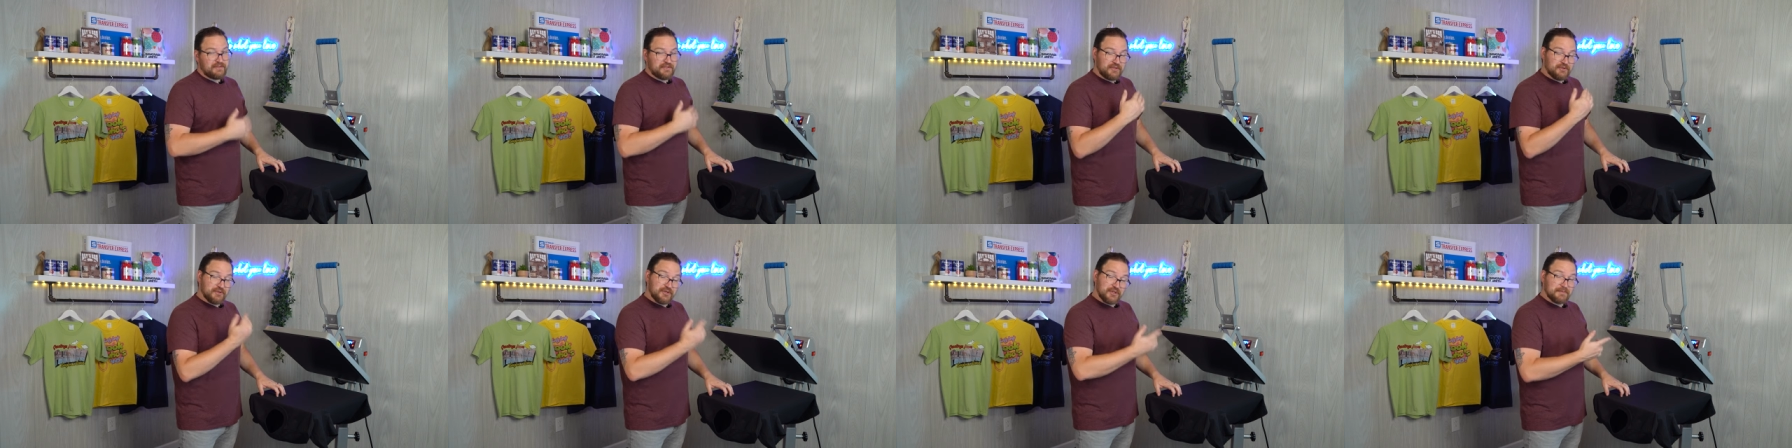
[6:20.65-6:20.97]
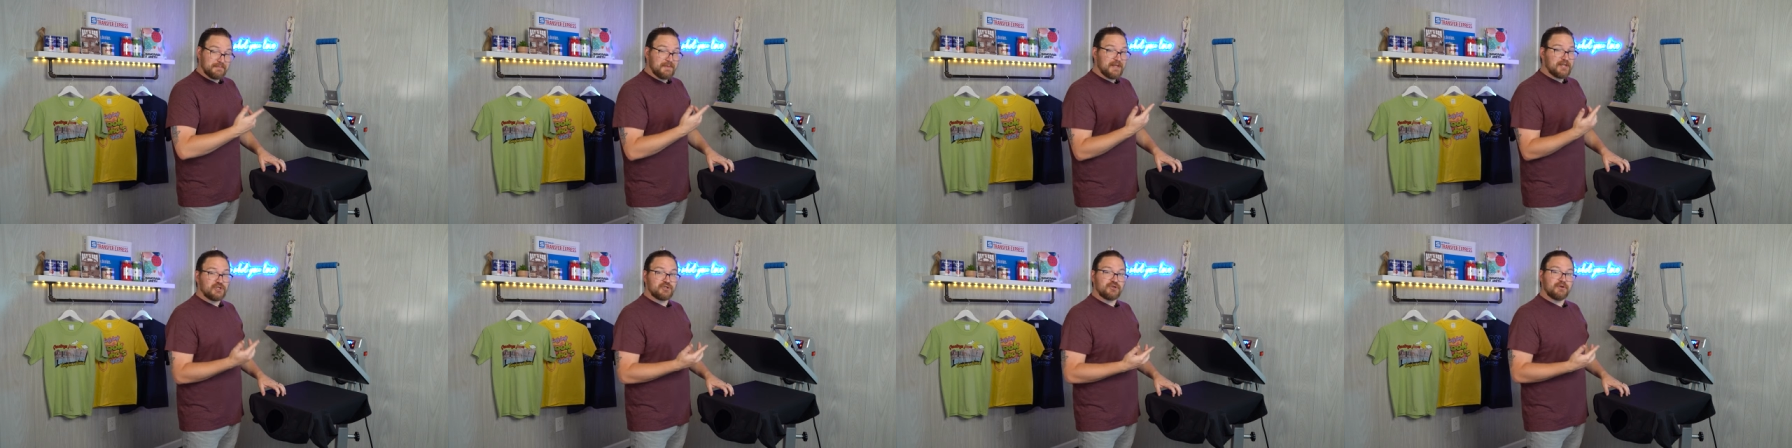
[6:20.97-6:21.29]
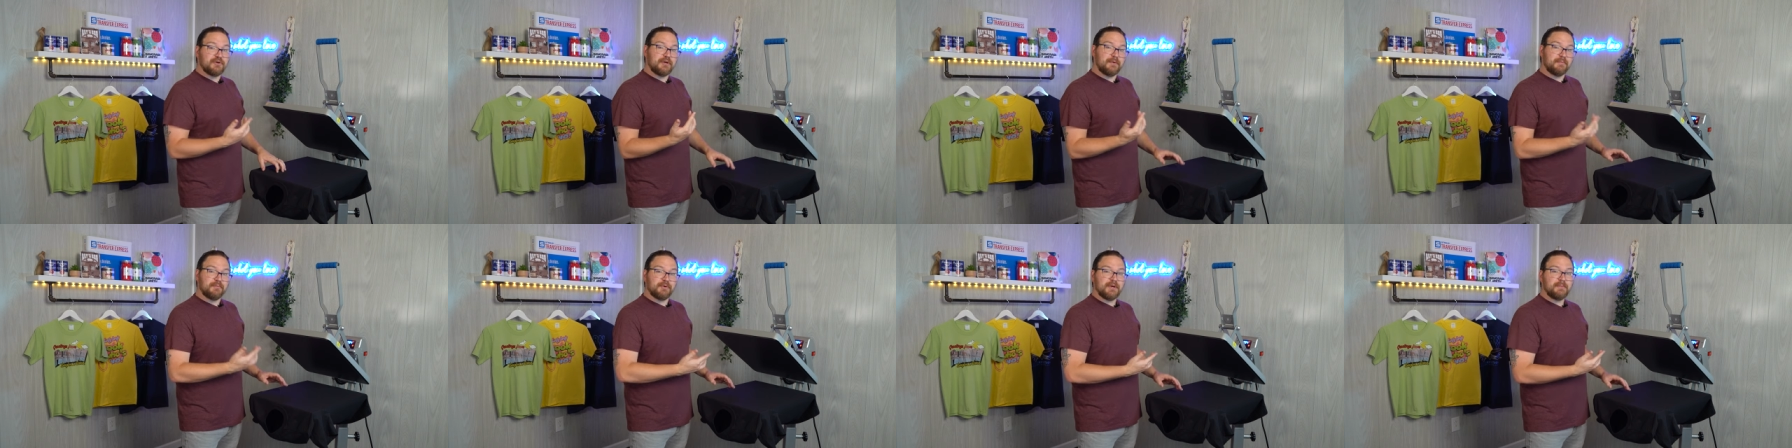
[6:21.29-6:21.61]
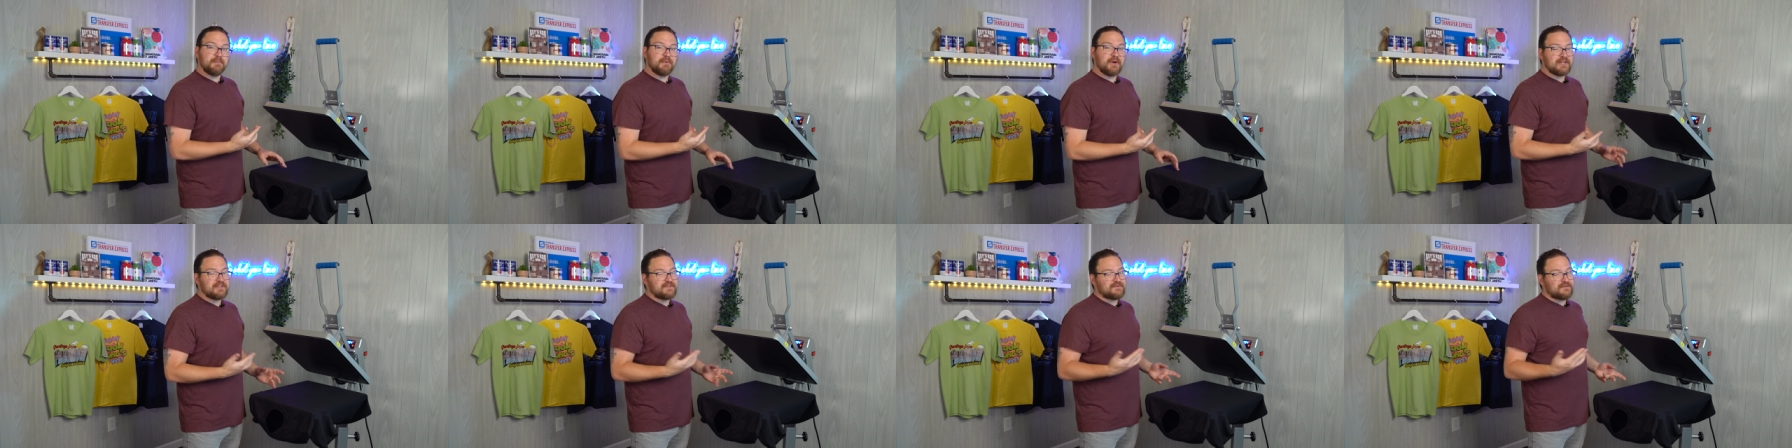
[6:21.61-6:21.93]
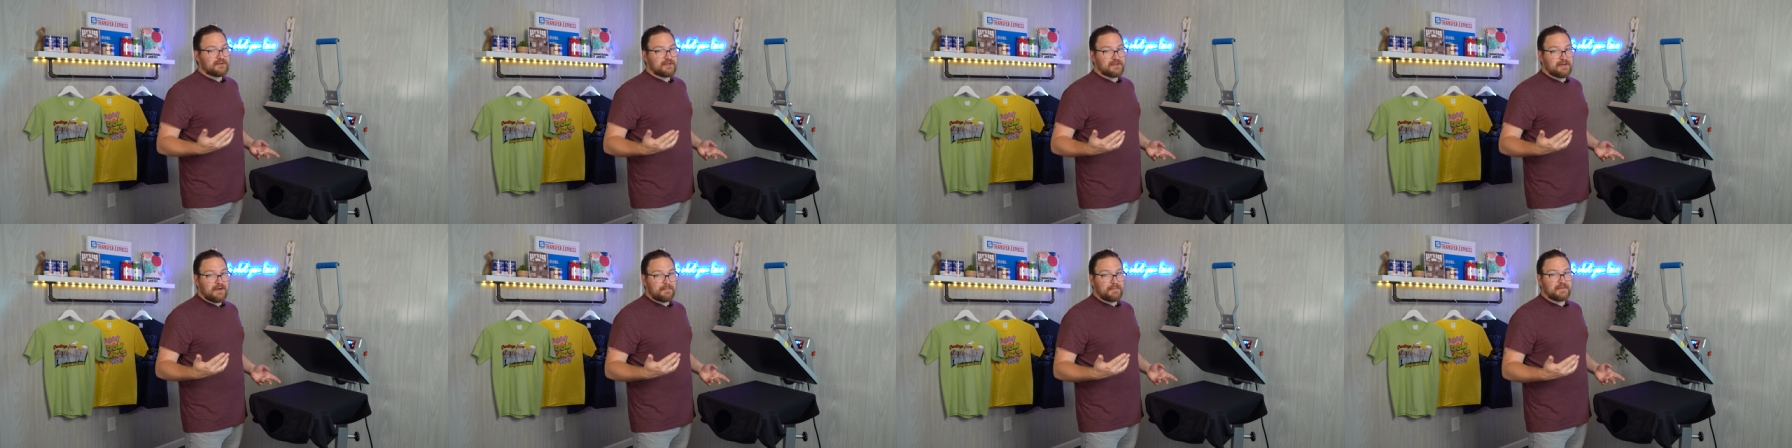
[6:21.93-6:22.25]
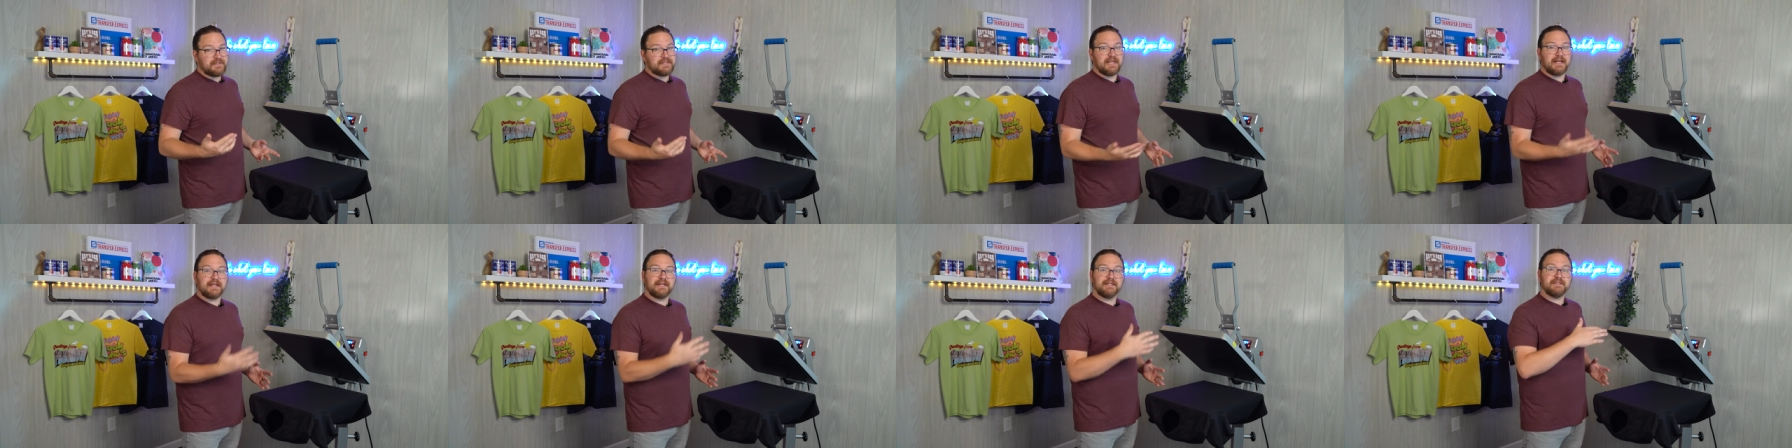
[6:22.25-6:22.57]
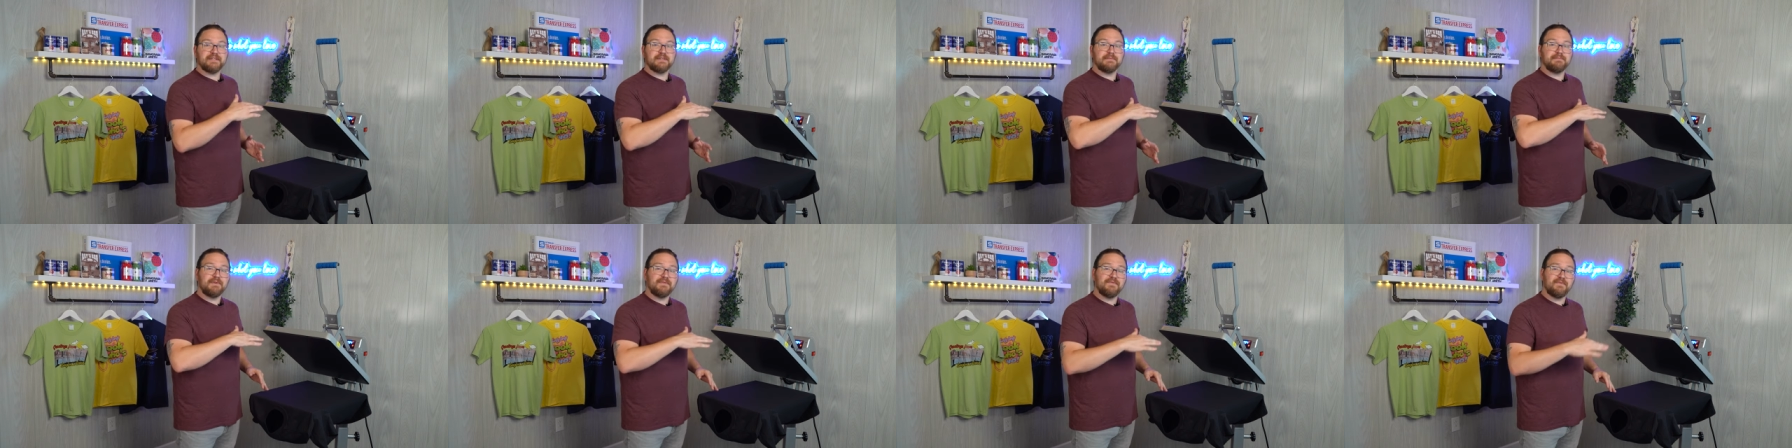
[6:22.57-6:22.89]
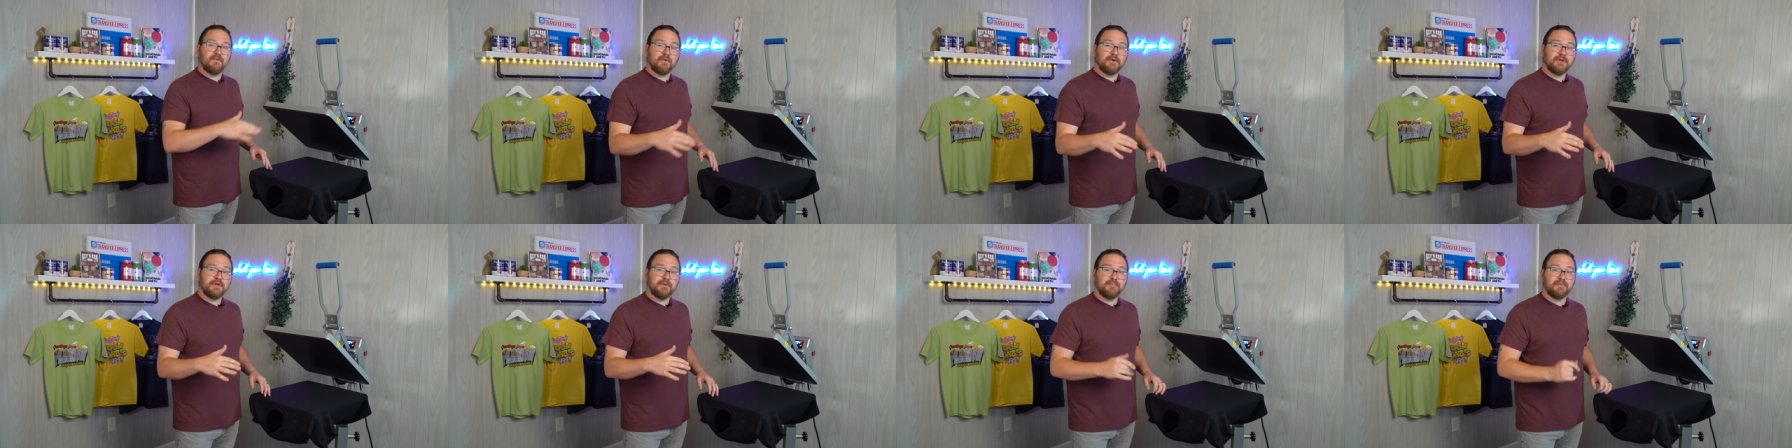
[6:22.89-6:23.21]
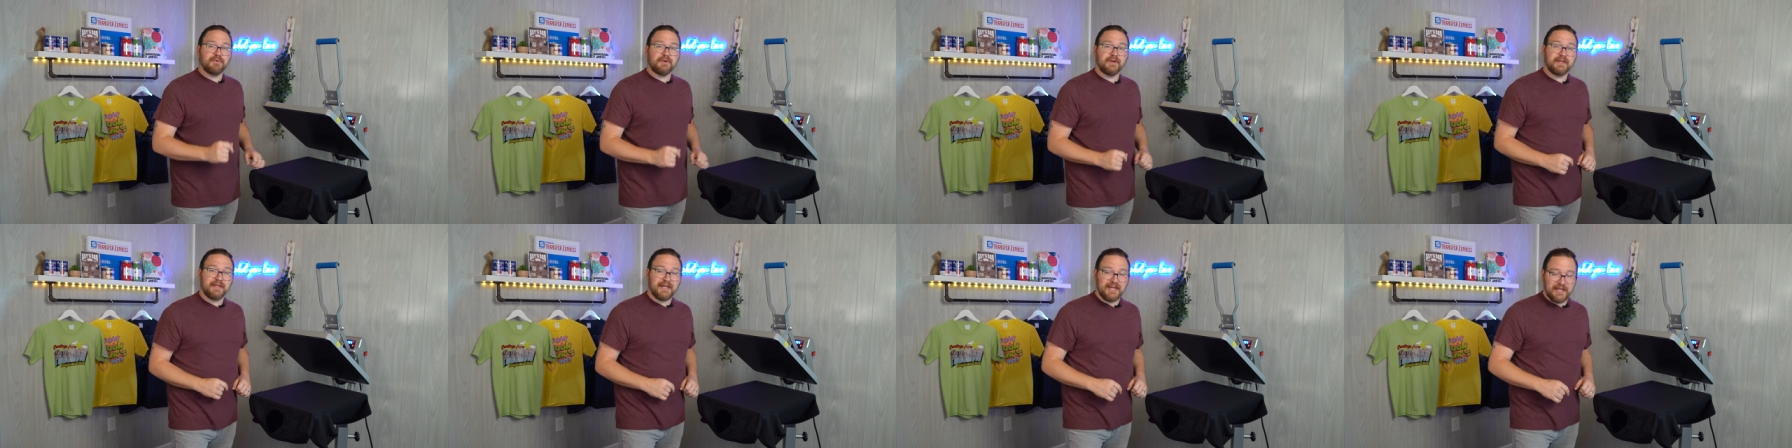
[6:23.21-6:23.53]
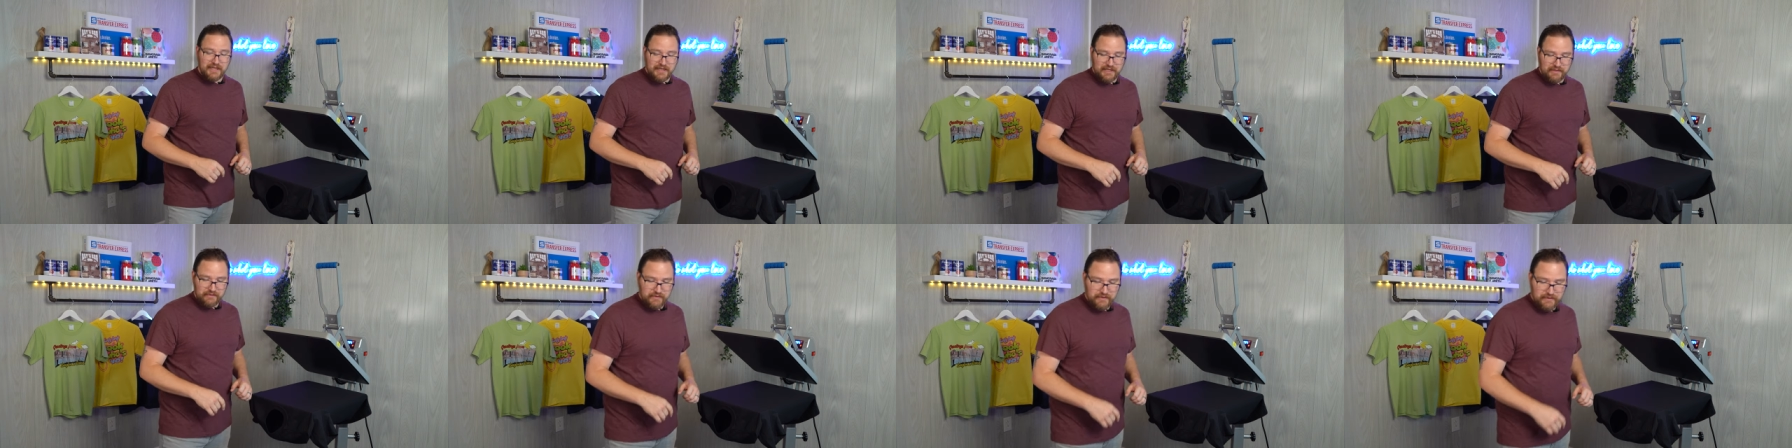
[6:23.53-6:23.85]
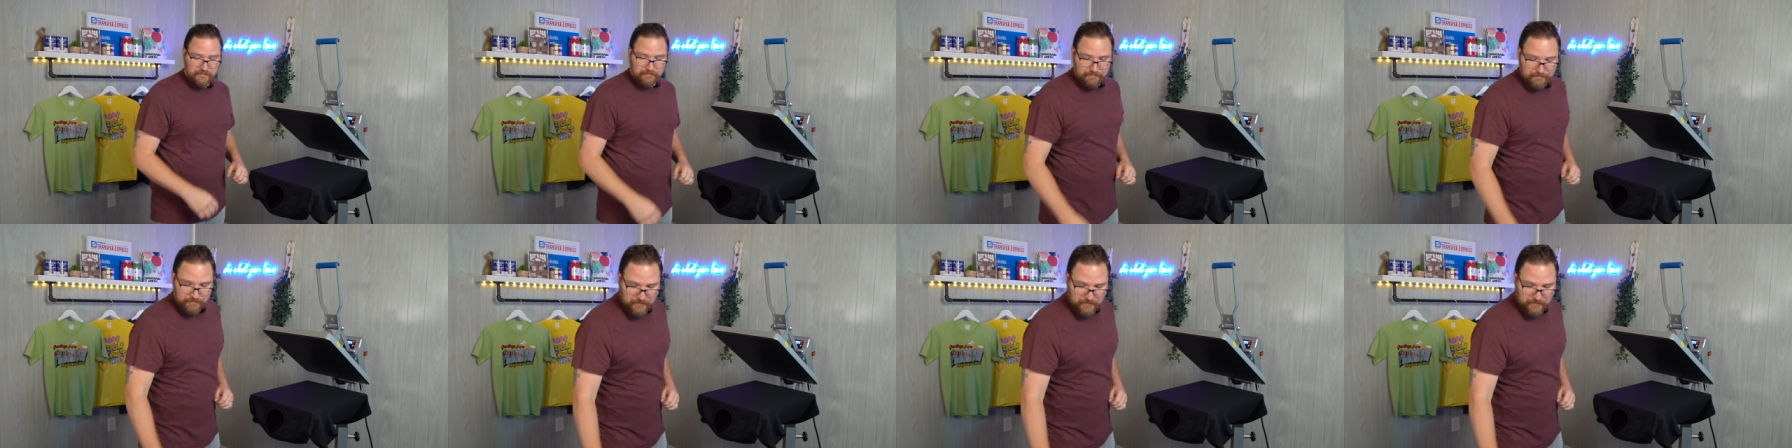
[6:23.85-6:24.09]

So just make sure you pre-press for a couple seconds before you print anything.